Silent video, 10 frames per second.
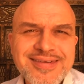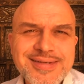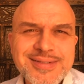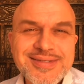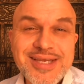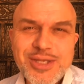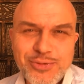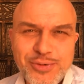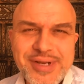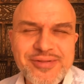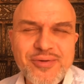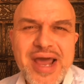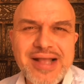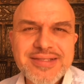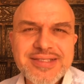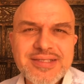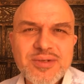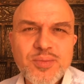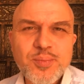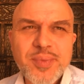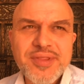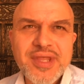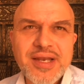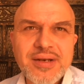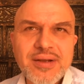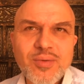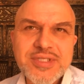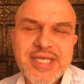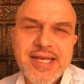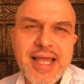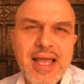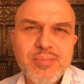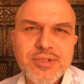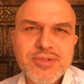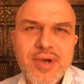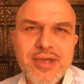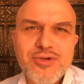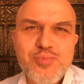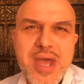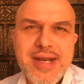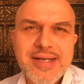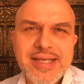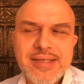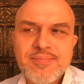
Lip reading: Let's get rid of the rats, but then what's going to happen to our humanity?